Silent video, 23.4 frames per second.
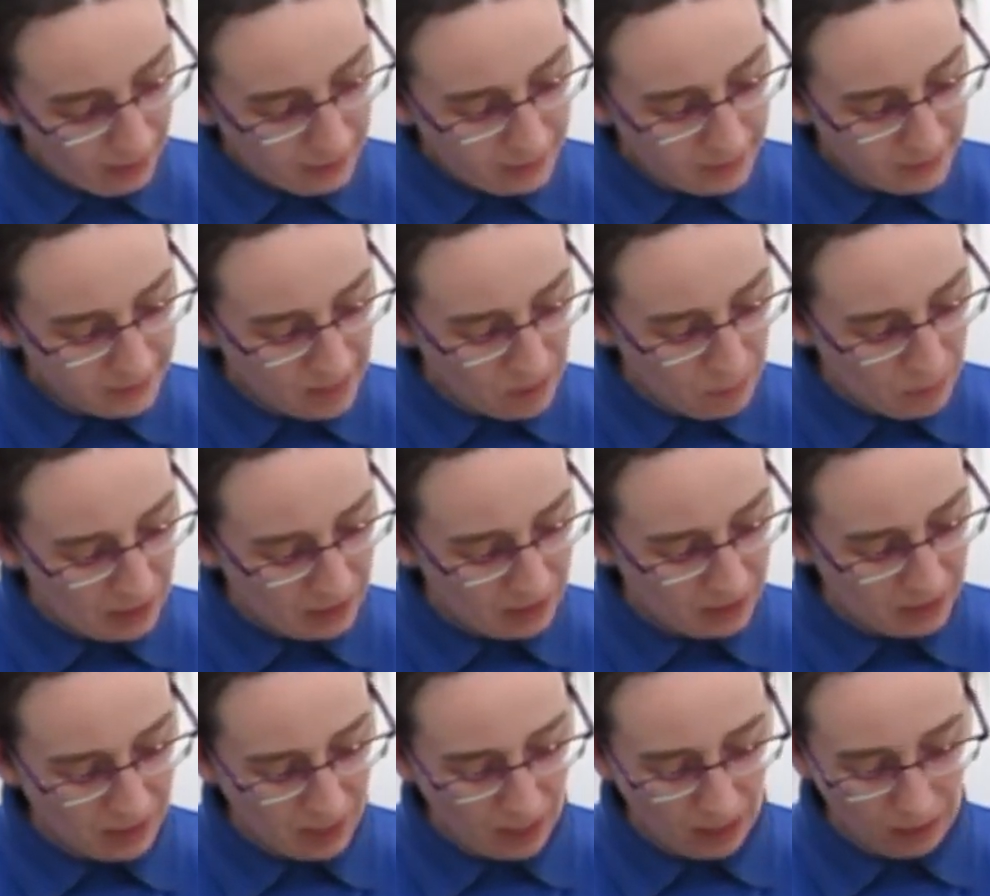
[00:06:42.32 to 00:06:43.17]
Debbie
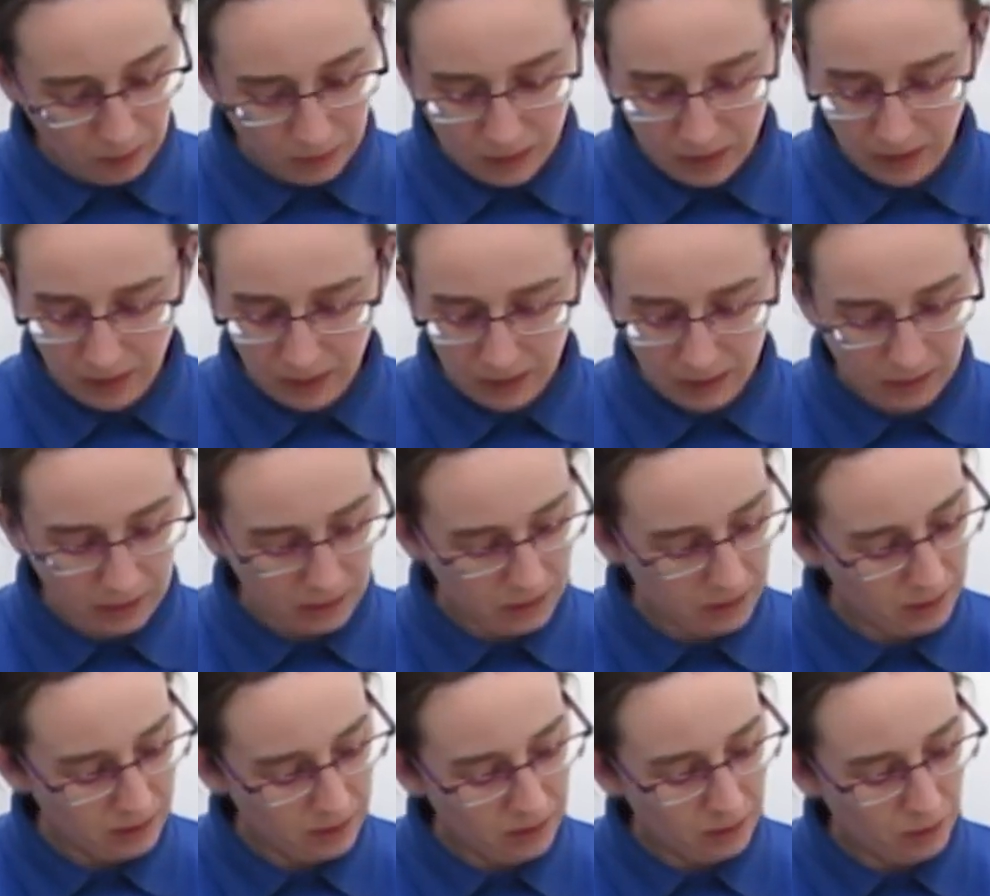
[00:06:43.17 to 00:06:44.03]
shouted.
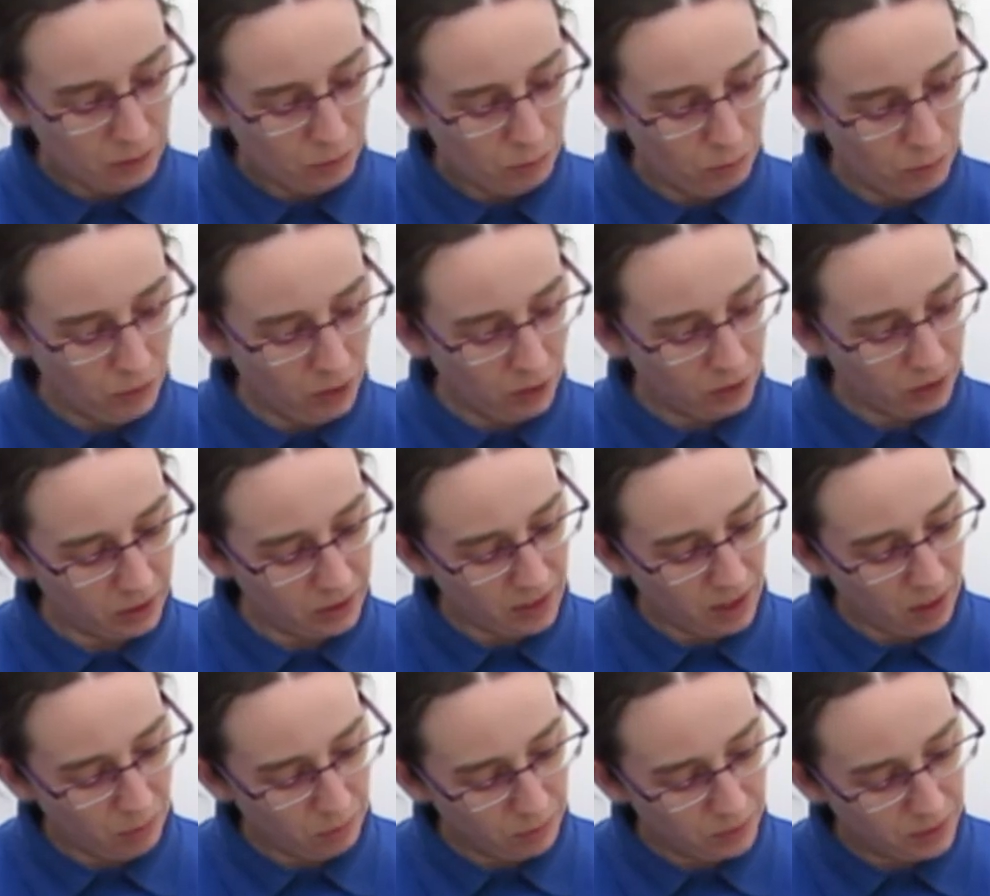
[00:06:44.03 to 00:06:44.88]
Mog
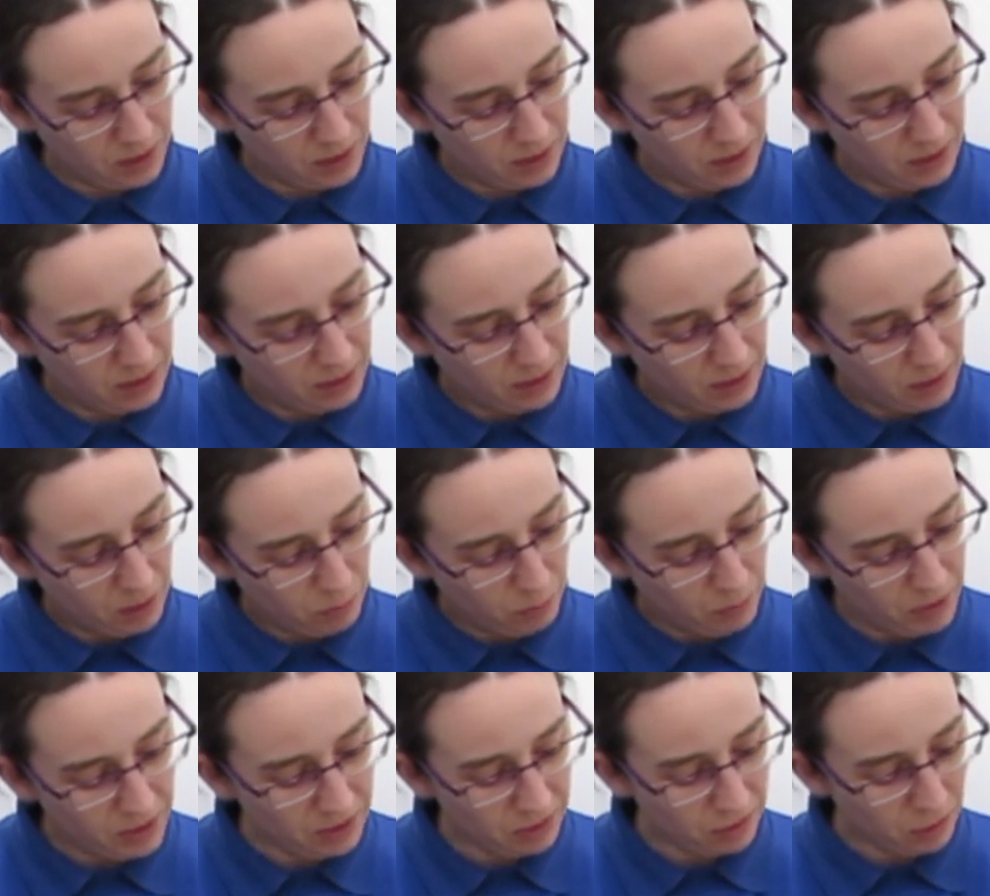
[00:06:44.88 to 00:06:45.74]
jumped.
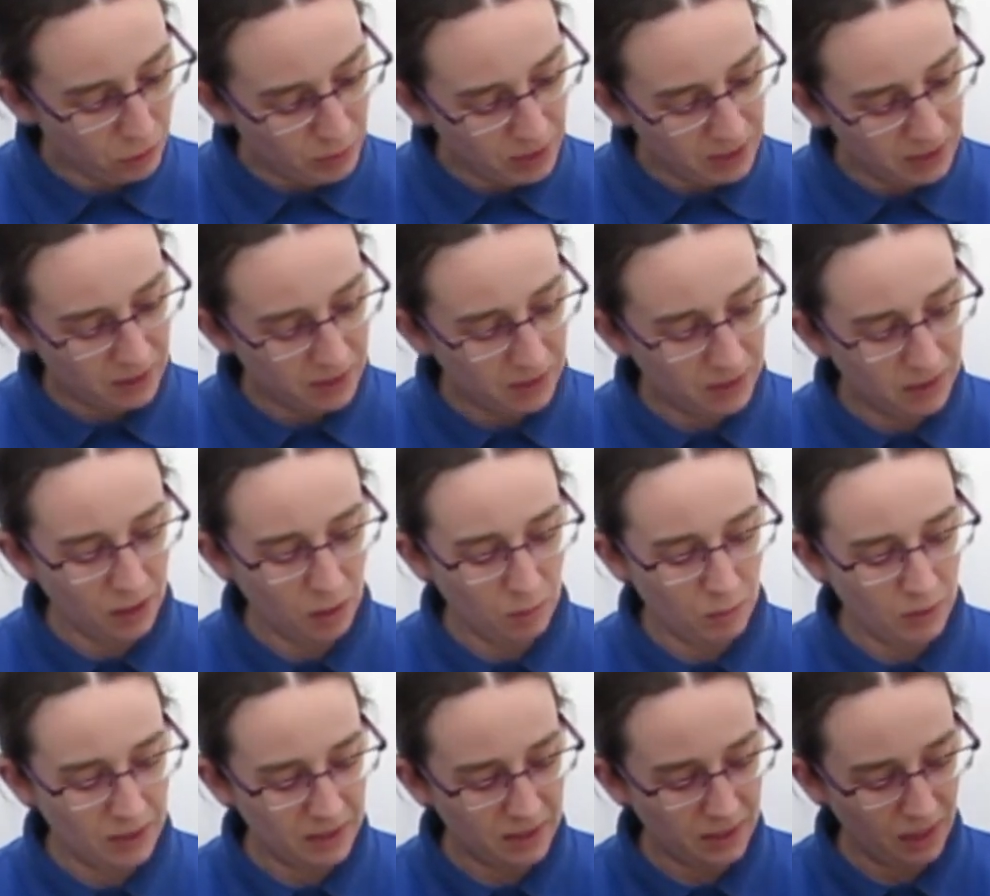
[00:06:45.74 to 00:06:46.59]
Mr. and Mrs.
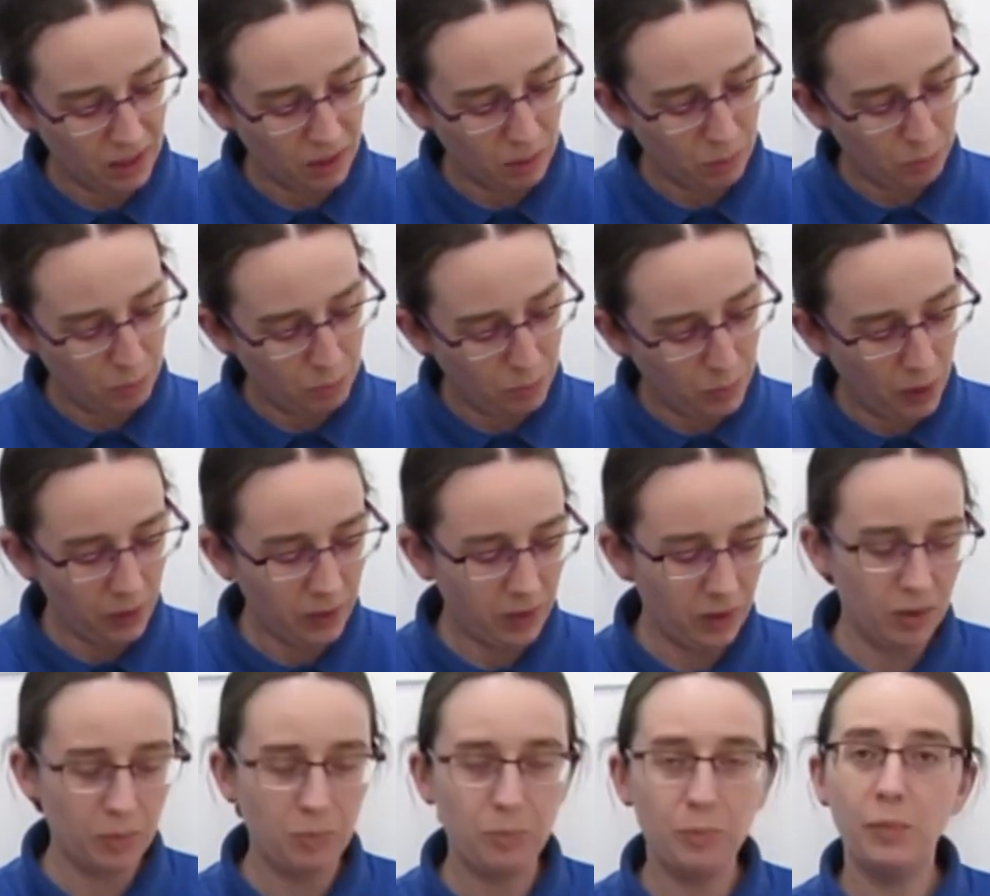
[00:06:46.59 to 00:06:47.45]
Thomas said,
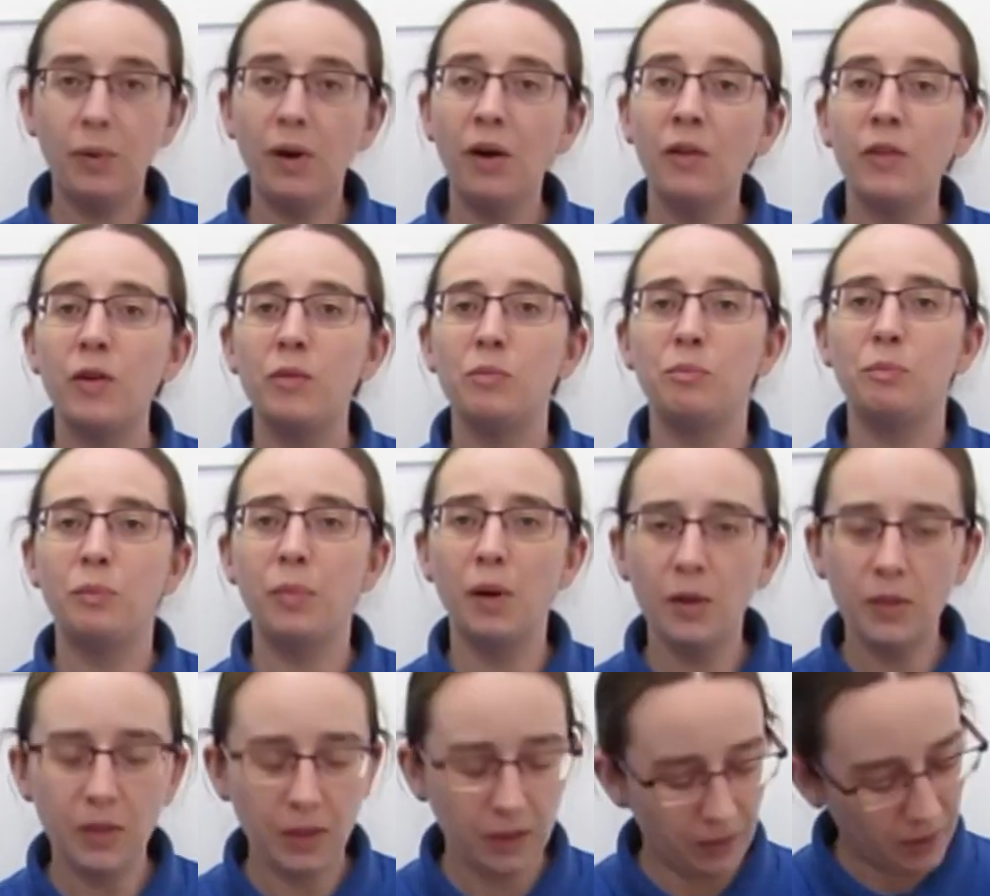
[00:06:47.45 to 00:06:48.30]
"Bother, bother,
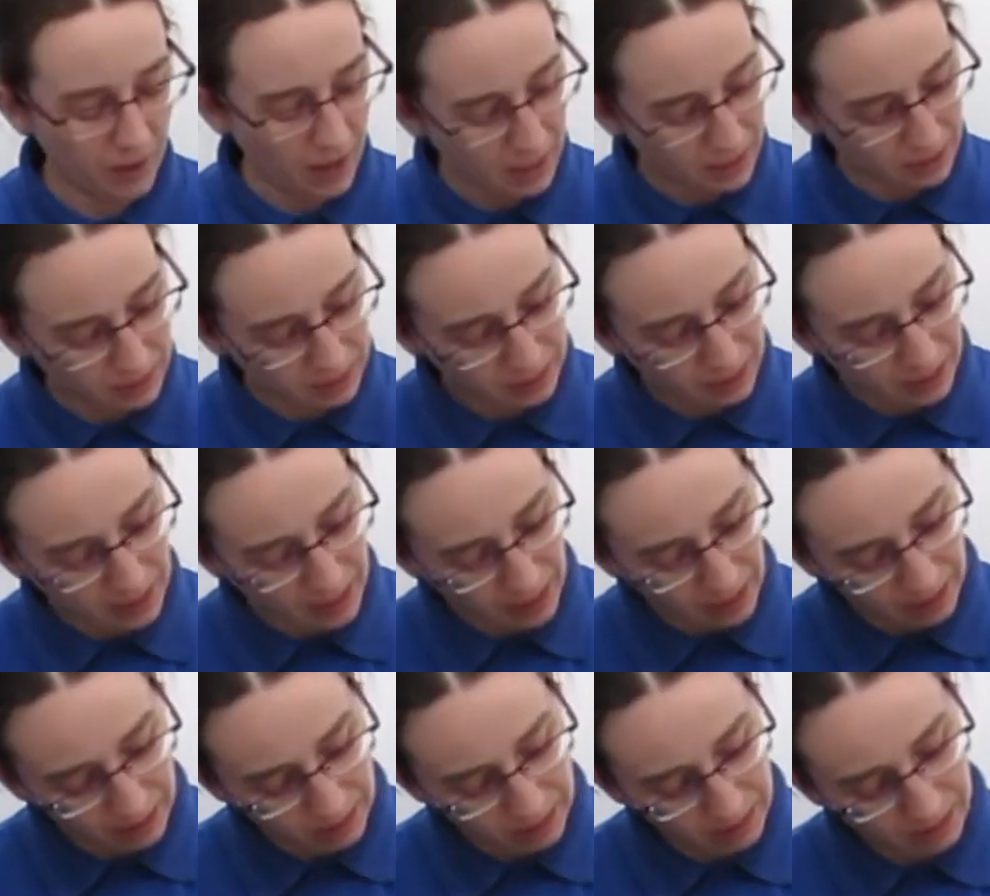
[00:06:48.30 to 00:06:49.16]
bother that
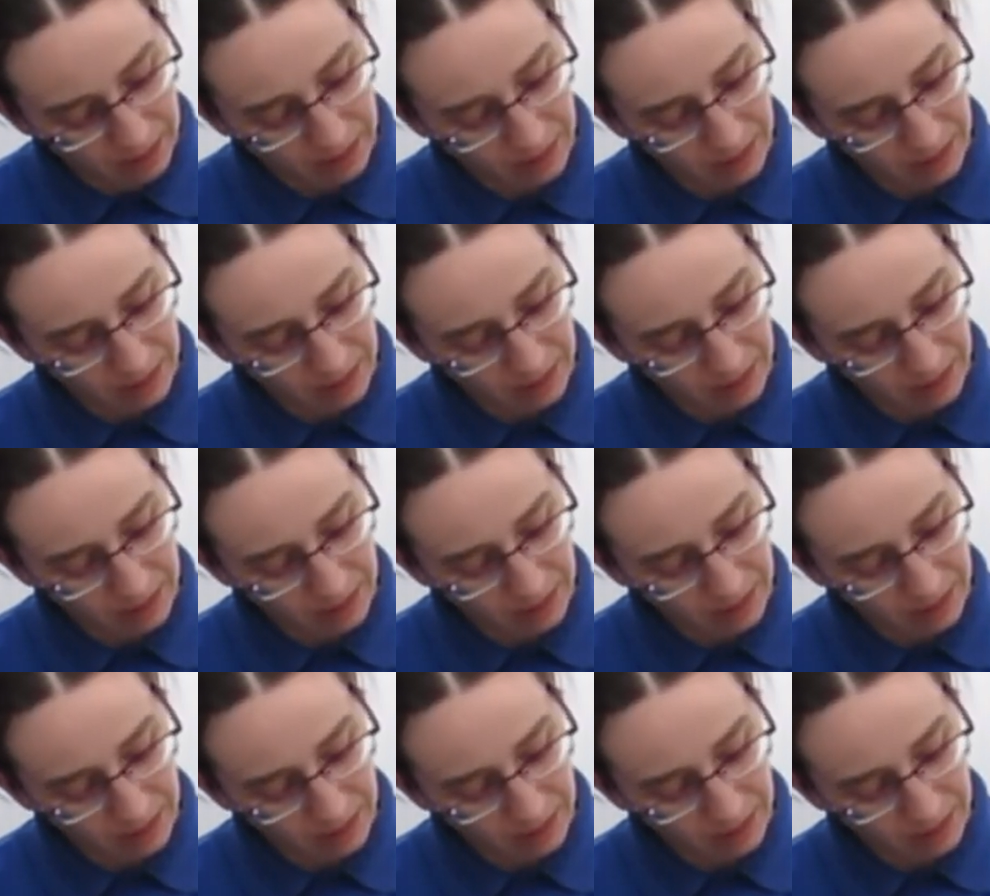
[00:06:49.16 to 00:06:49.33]
cat."